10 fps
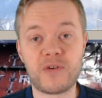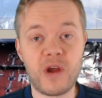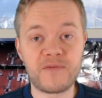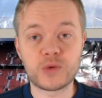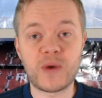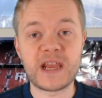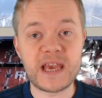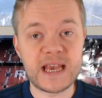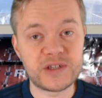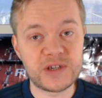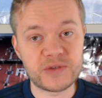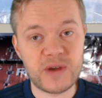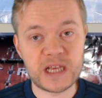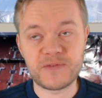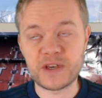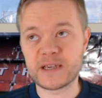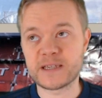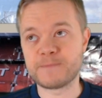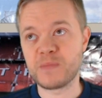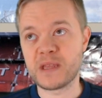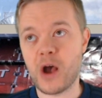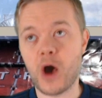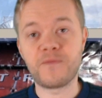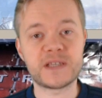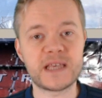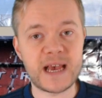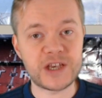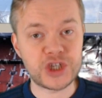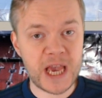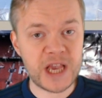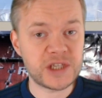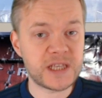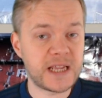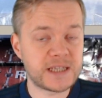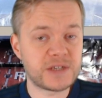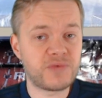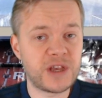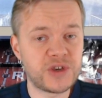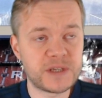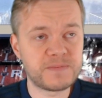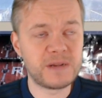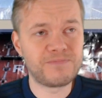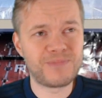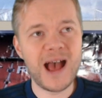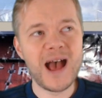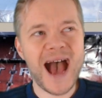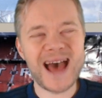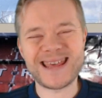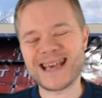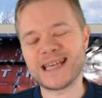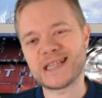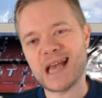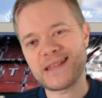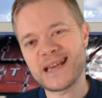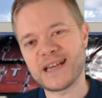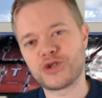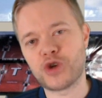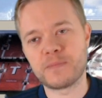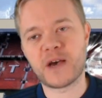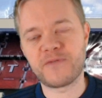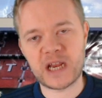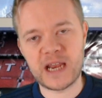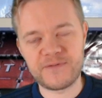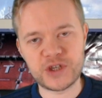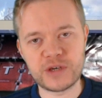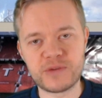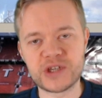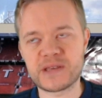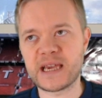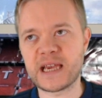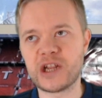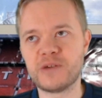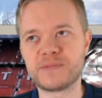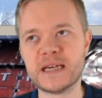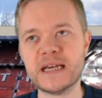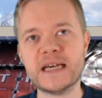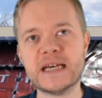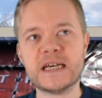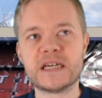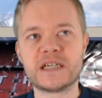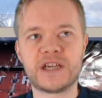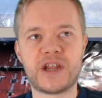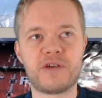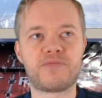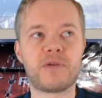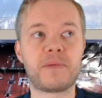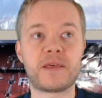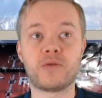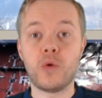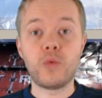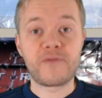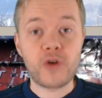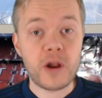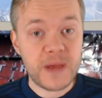for over 20 years under Sir Alex Ferguson. Obviously that's changed, then that's a readjustment. But I think it's dropped off a cliff too much. I think clubs, probably thought, we've got